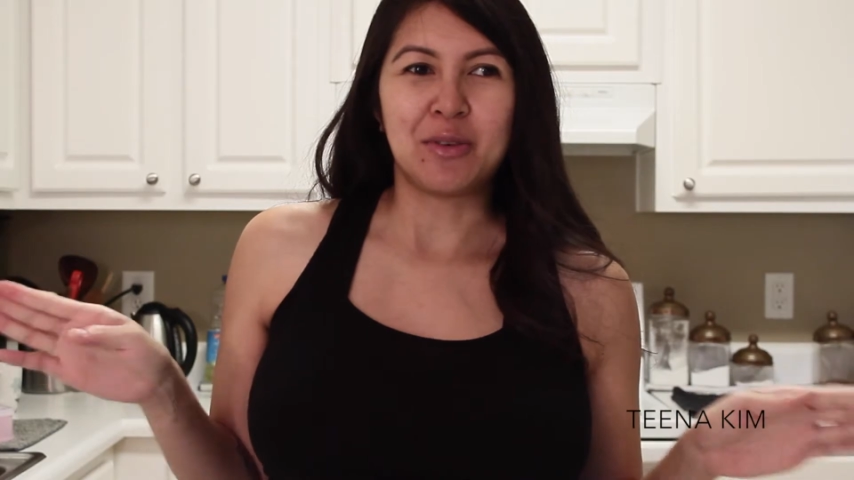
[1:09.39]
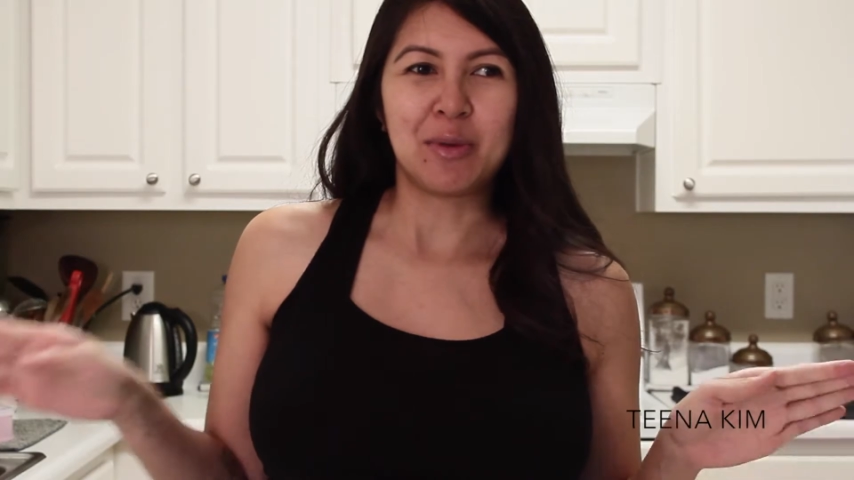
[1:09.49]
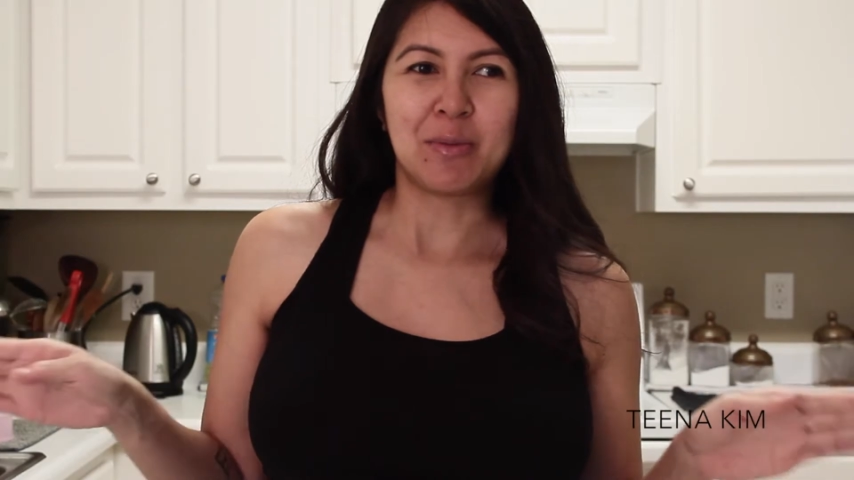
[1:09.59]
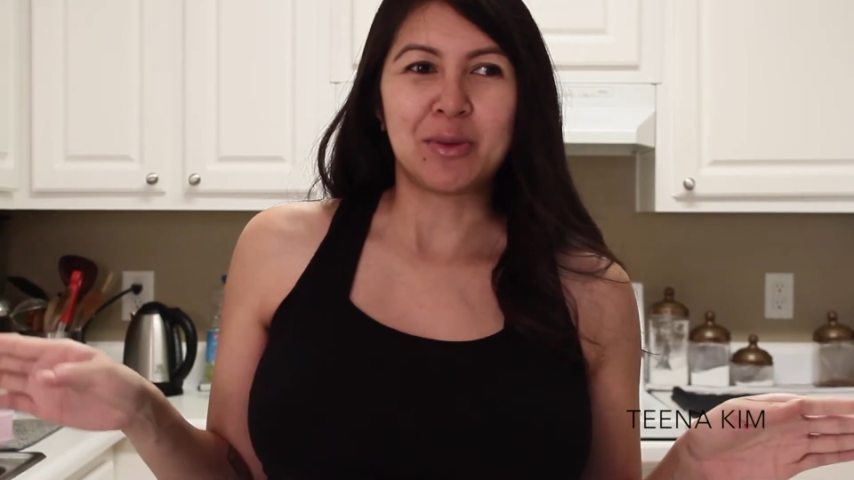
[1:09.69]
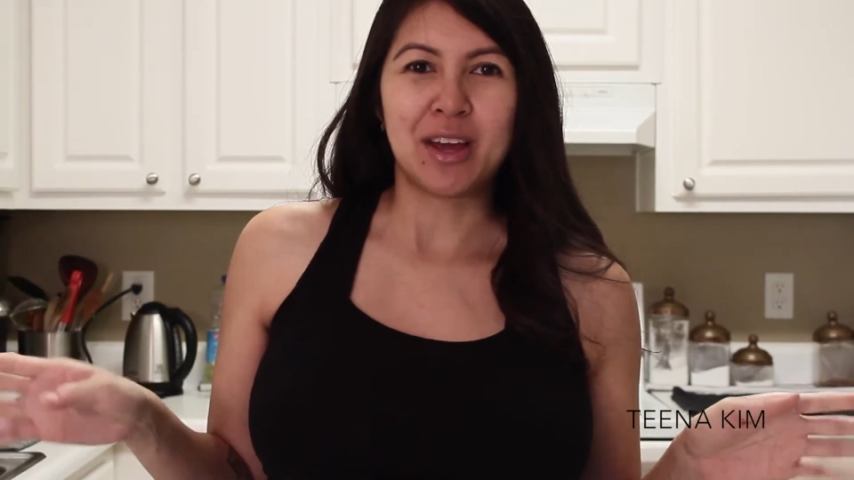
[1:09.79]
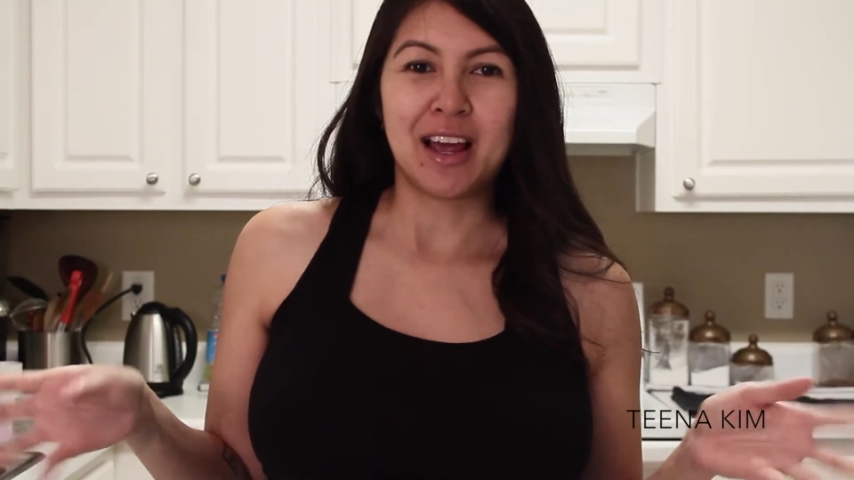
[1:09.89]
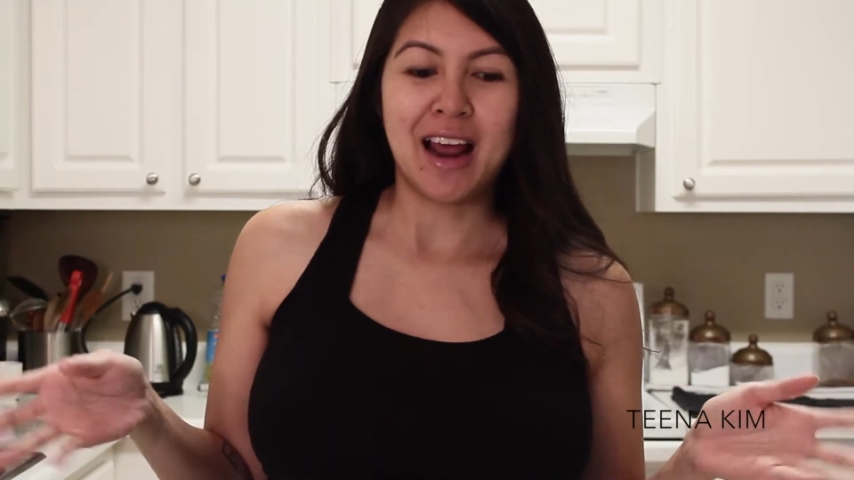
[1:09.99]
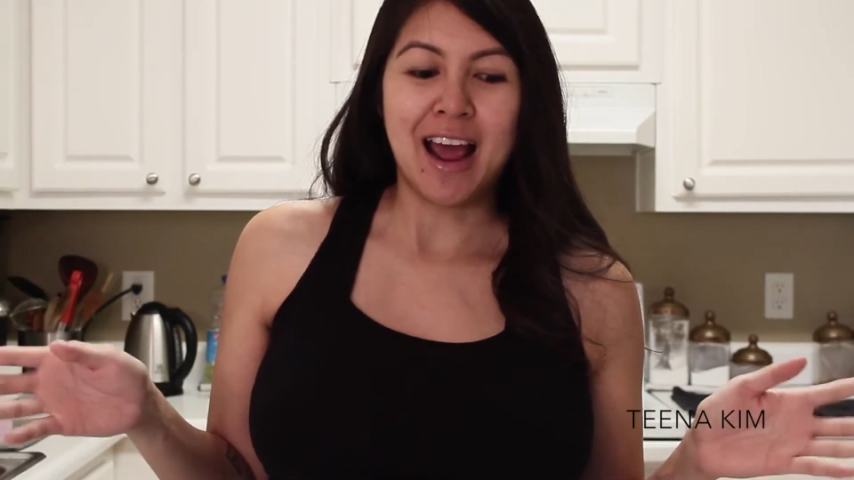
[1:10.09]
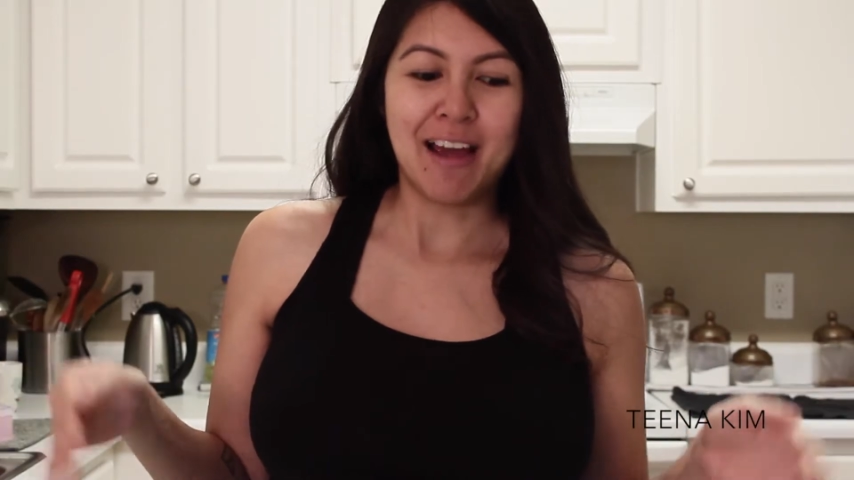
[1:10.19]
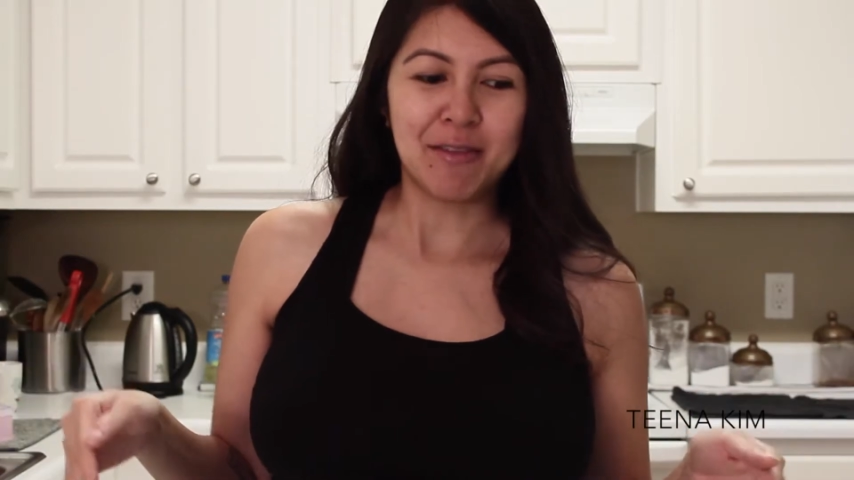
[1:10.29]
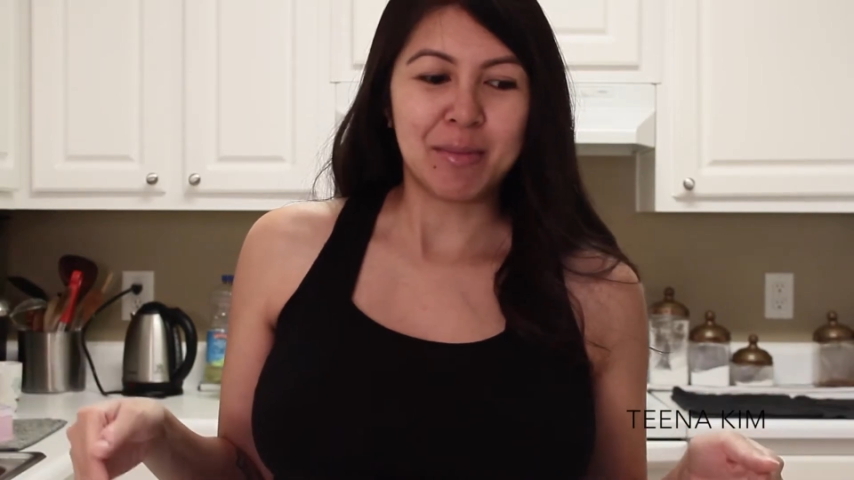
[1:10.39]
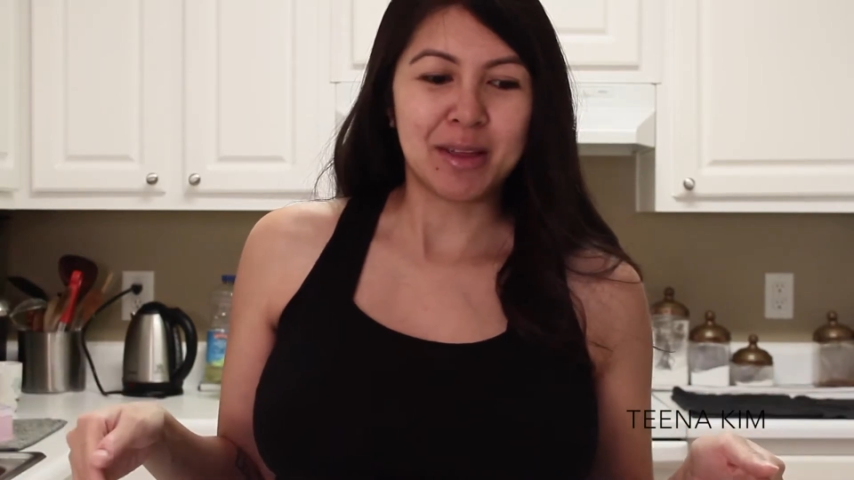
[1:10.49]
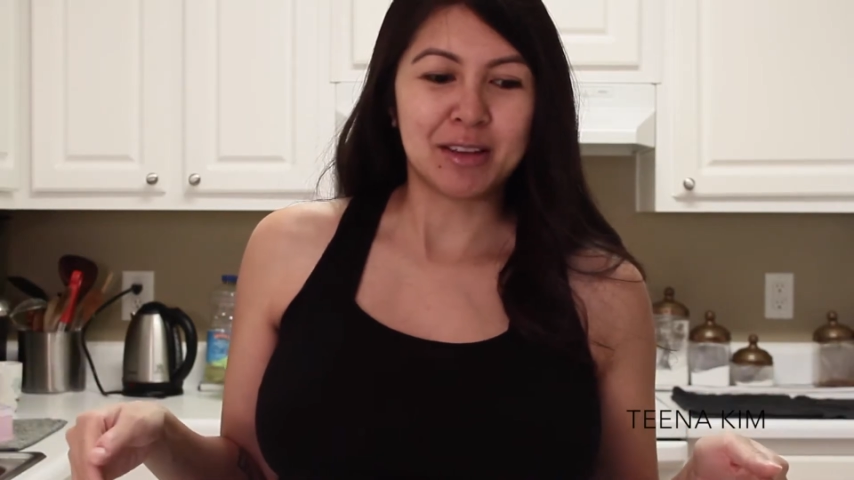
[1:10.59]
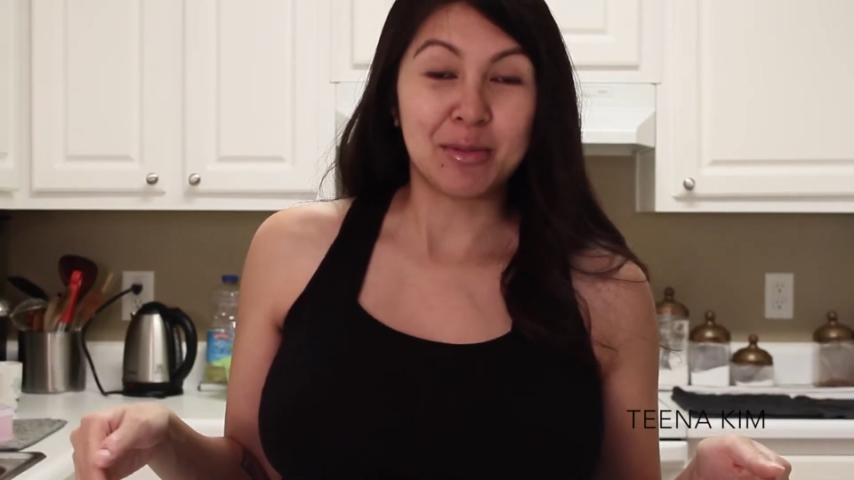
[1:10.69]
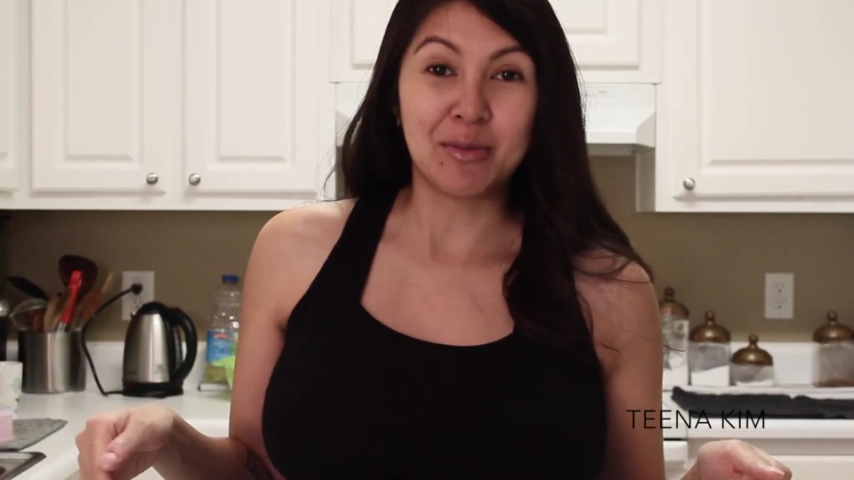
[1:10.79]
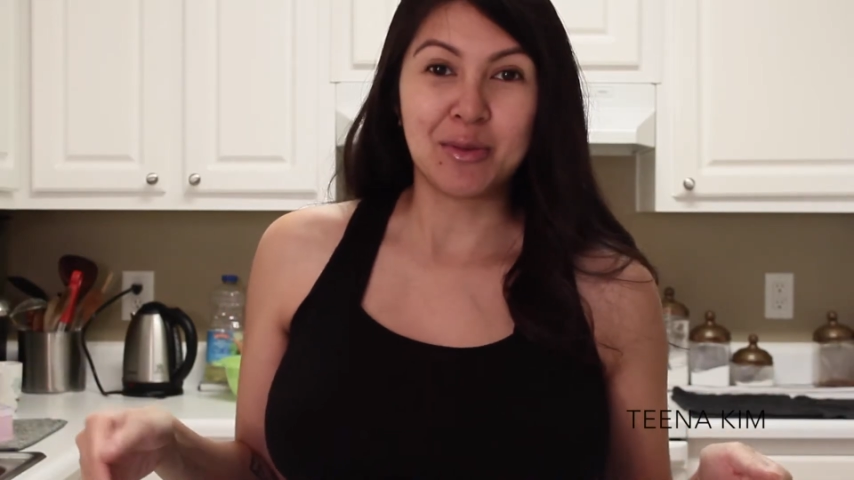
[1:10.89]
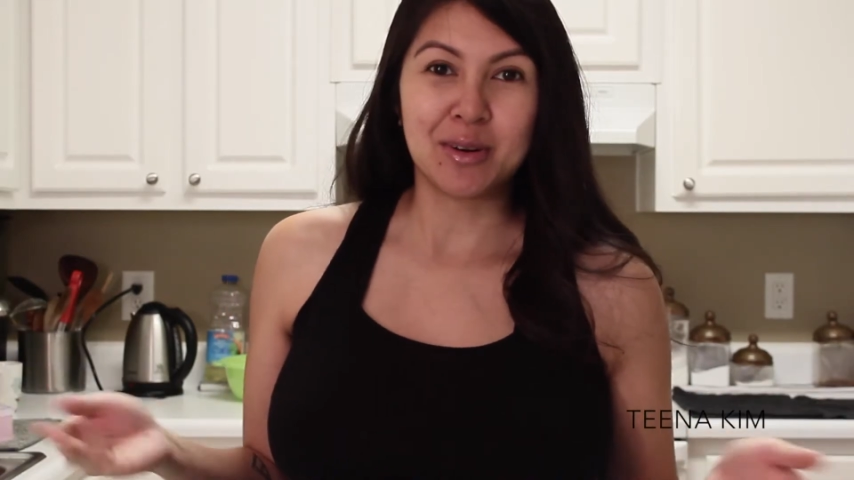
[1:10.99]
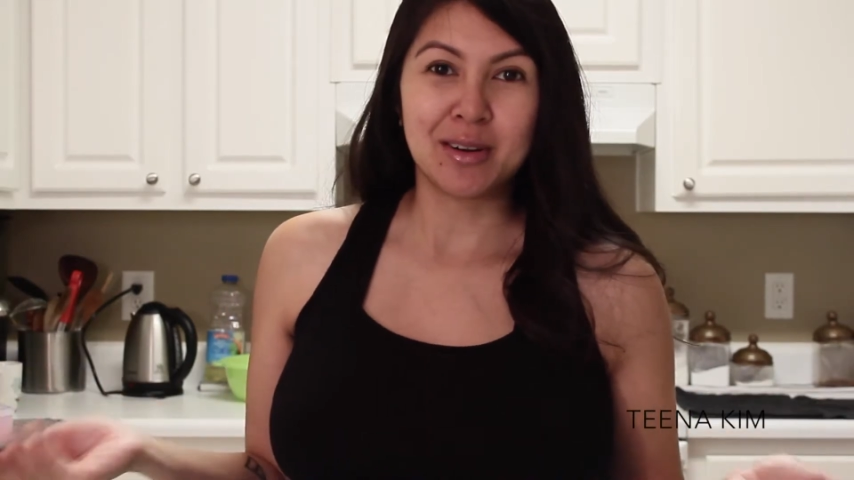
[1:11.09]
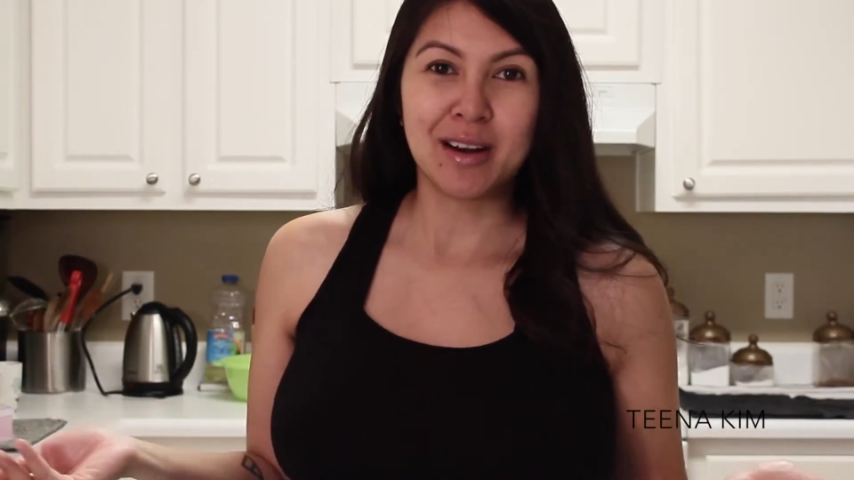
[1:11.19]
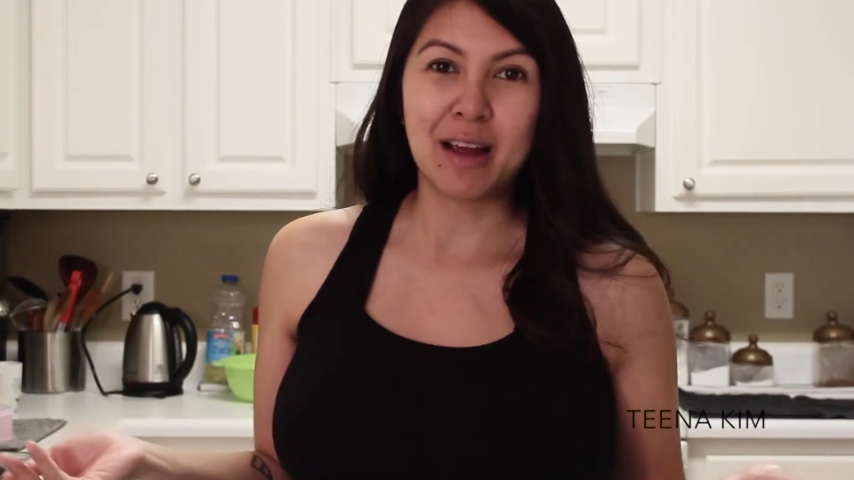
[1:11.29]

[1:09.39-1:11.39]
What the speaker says: for people that haven't made this before.